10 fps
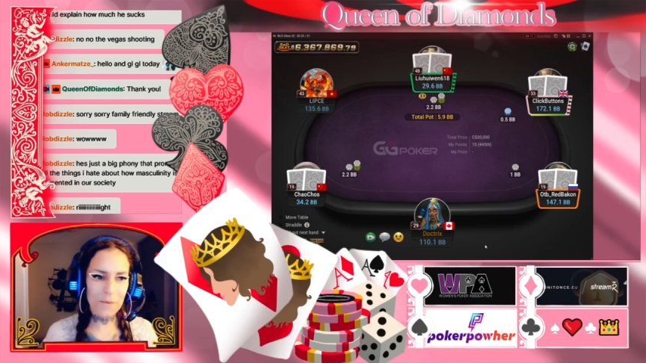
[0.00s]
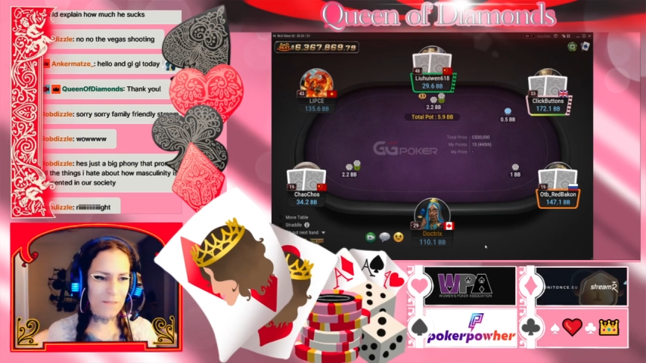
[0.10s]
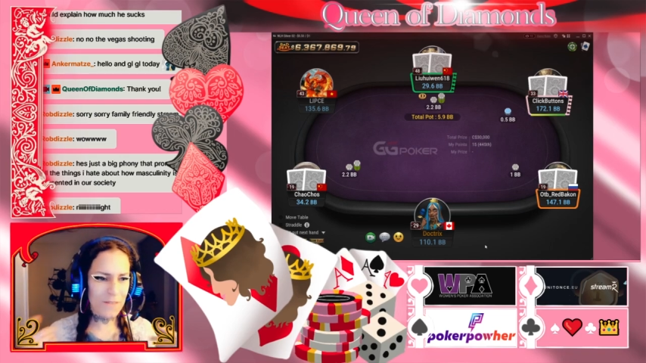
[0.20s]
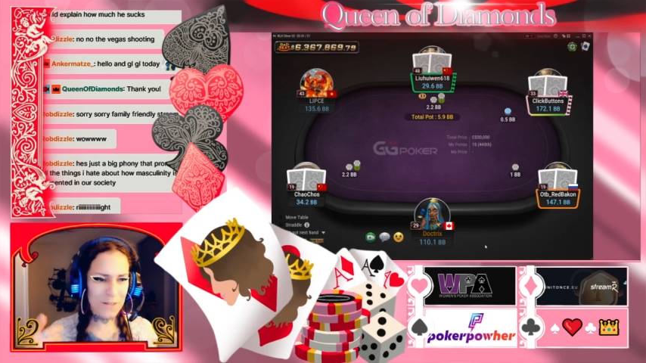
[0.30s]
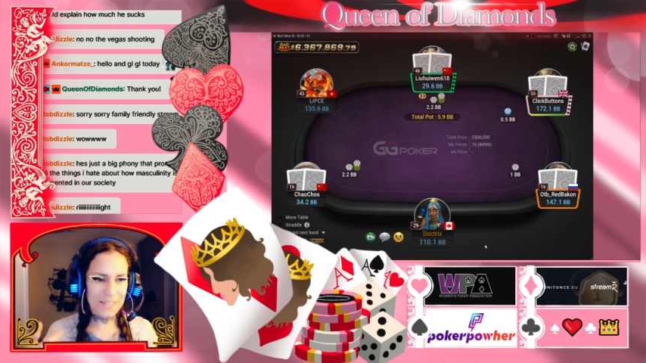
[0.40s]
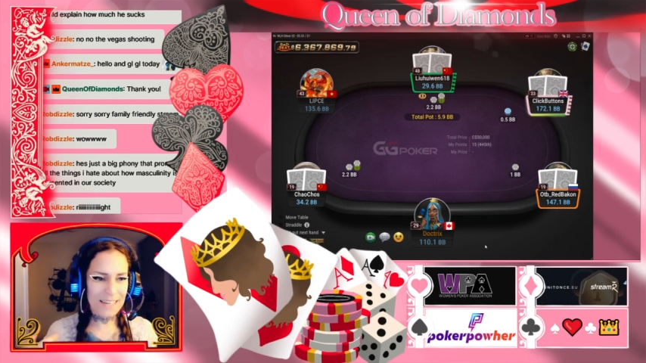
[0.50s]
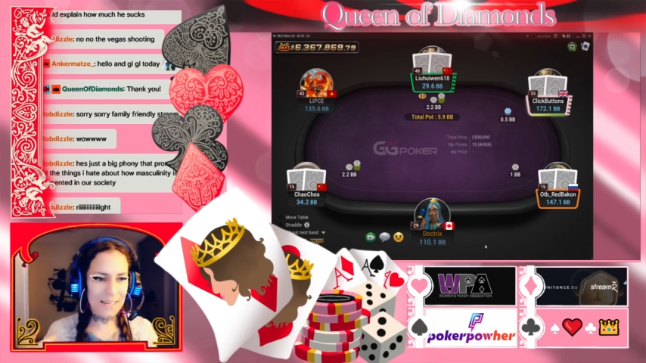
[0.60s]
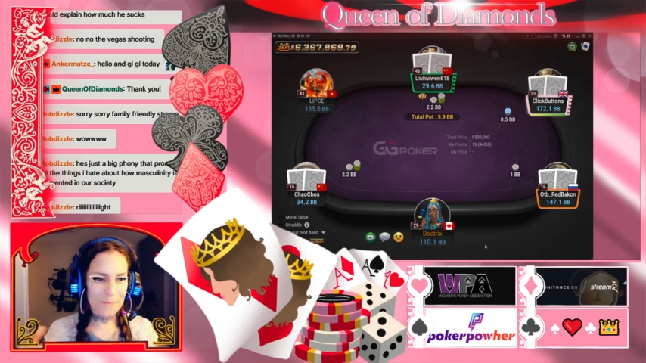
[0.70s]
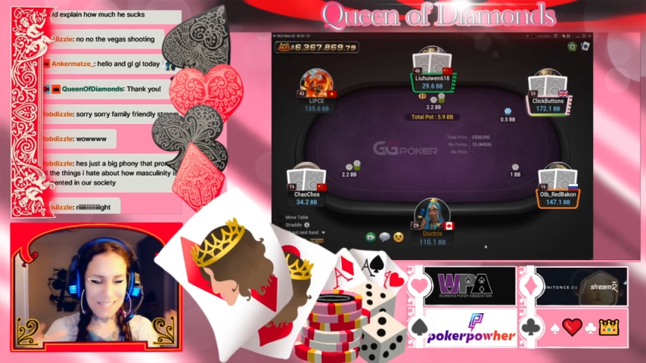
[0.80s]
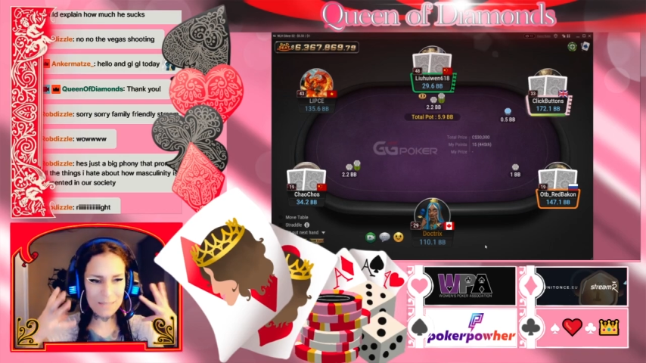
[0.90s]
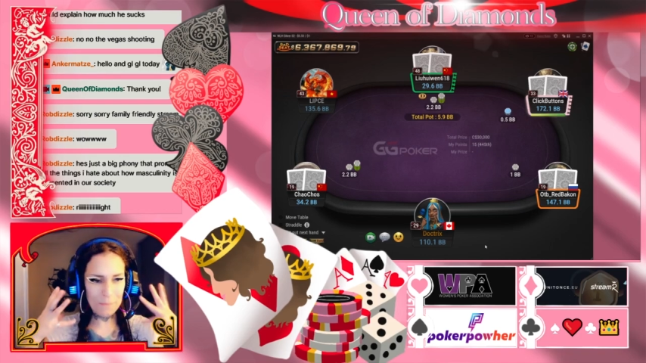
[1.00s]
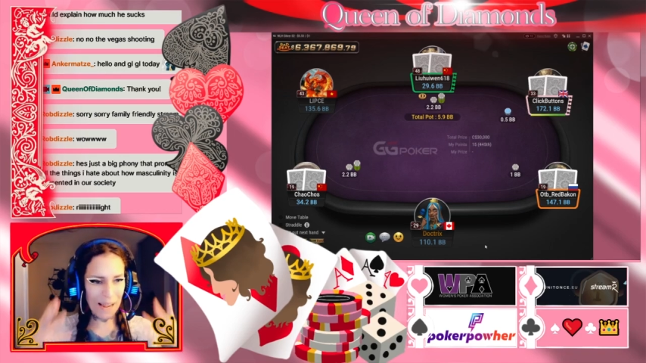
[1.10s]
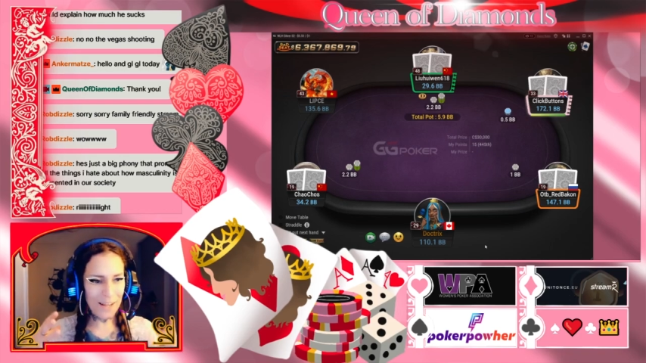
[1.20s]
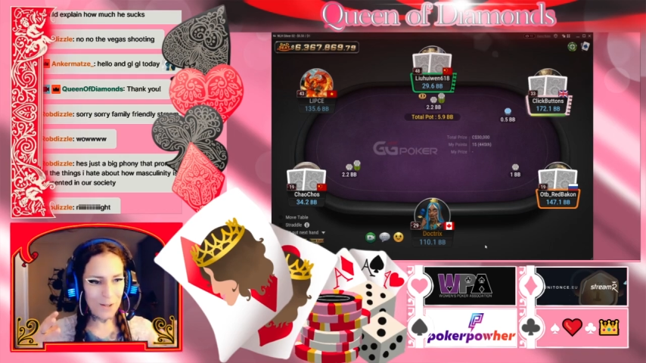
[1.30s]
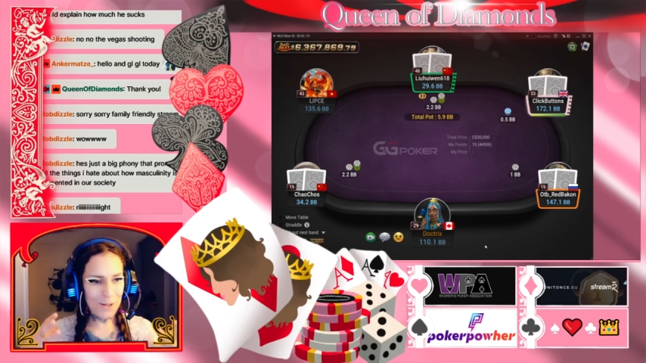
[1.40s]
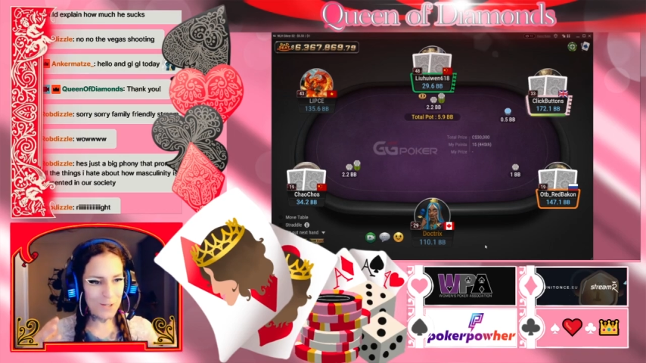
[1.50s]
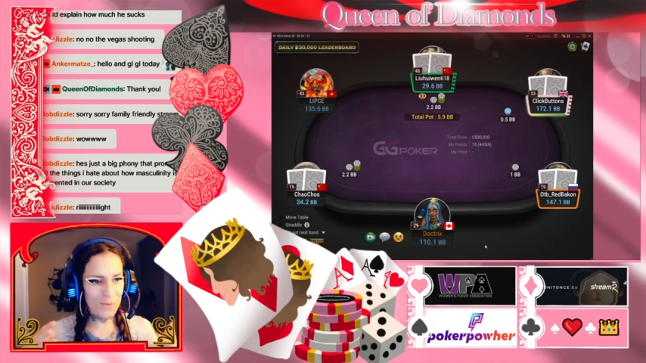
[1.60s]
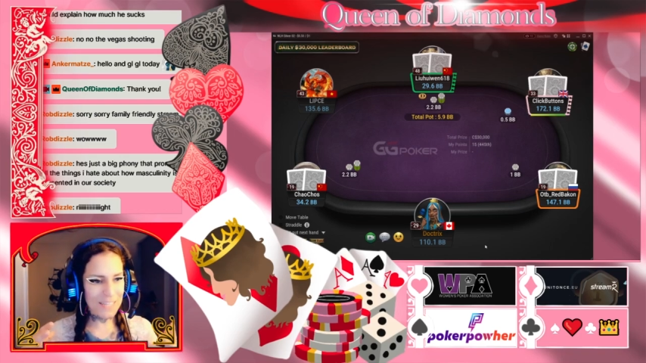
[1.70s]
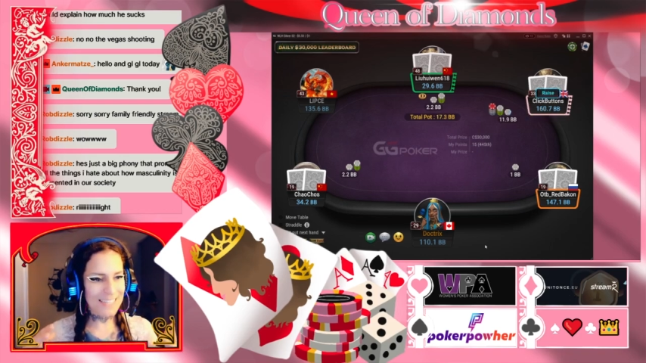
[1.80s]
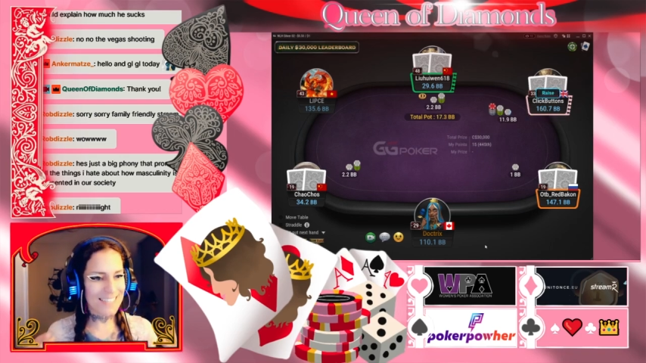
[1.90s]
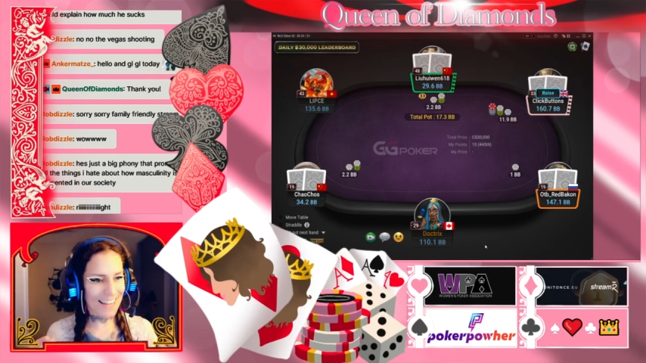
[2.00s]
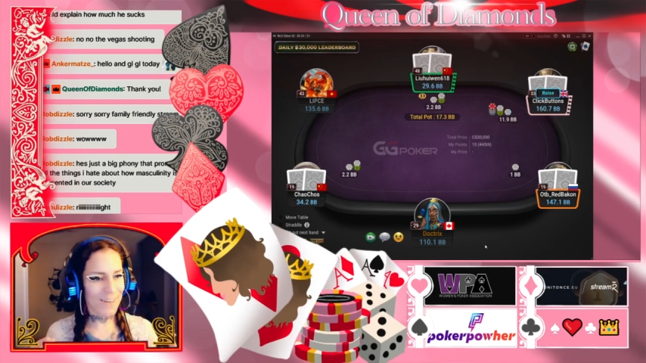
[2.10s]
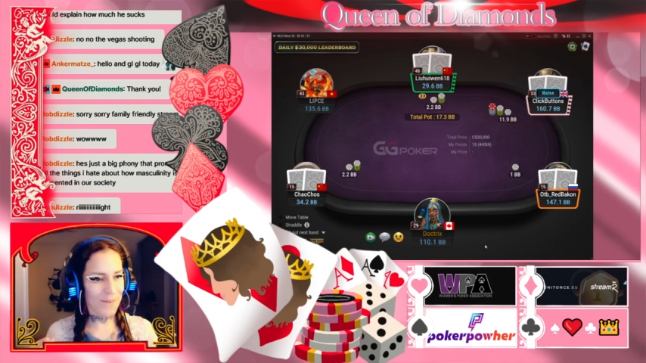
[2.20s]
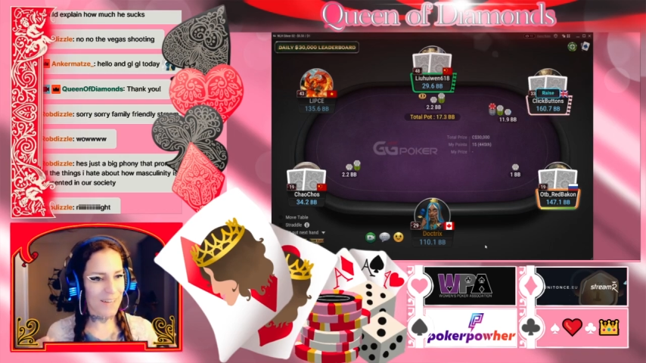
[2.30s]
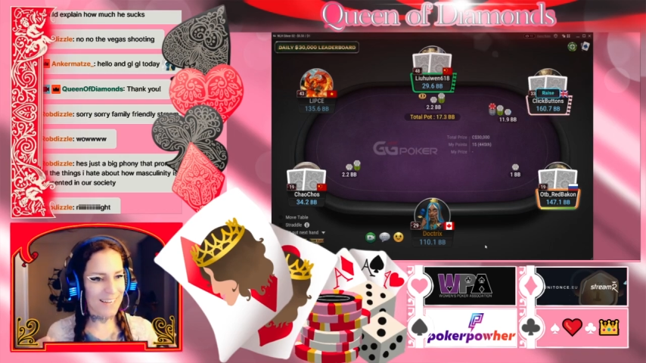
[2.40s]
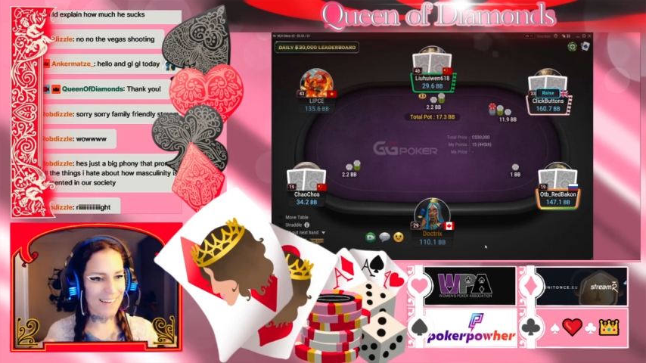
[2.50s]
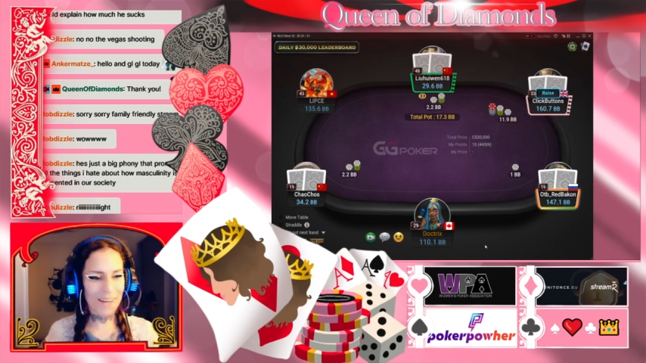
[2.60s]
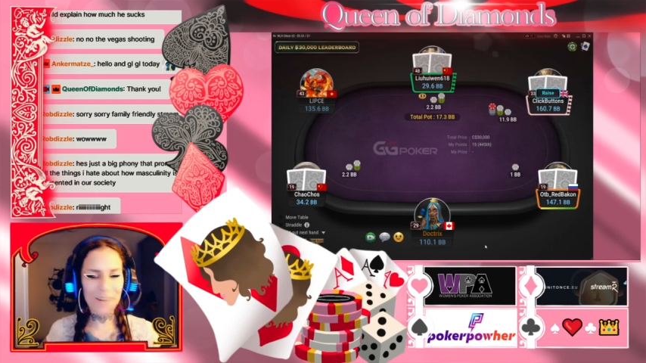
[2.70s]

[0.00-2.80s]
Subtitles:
Whenever you see him, his smile looks really genuine,